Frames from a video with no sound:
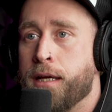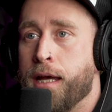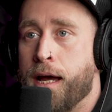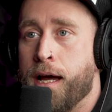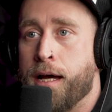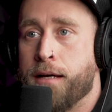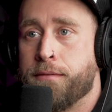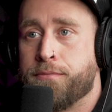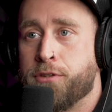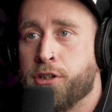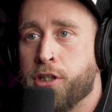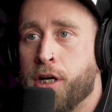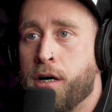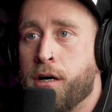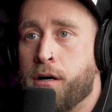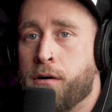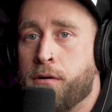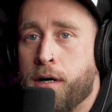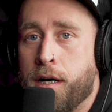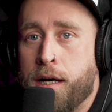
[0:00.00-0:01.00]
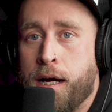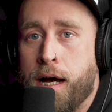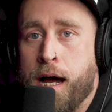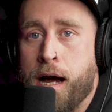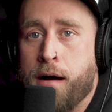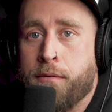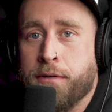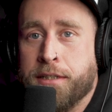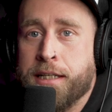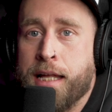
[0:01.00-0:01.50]
Yeah. So
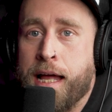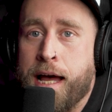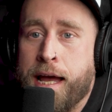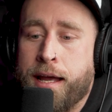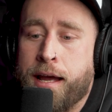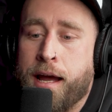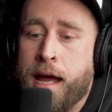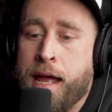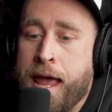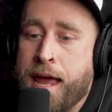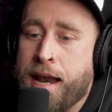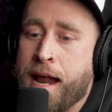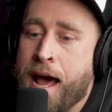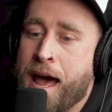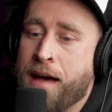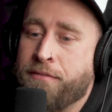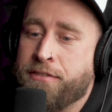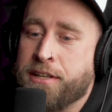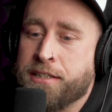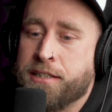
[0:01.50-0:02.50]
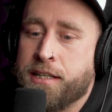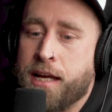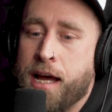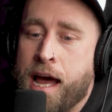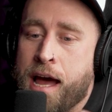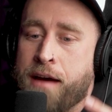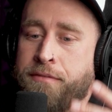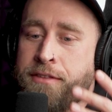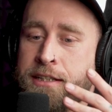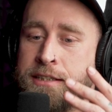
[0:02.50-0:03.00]
I was like, and I have this
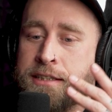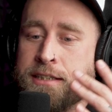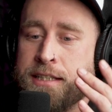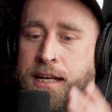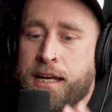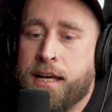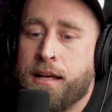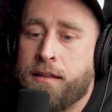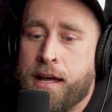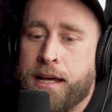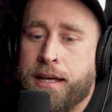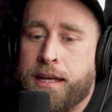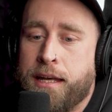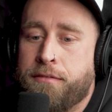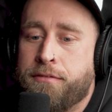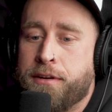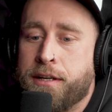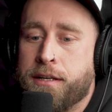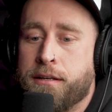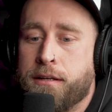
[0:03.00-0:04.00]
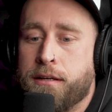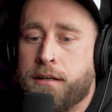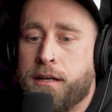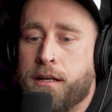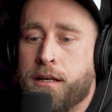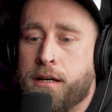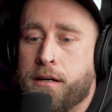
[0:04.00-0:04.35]
thing, like even,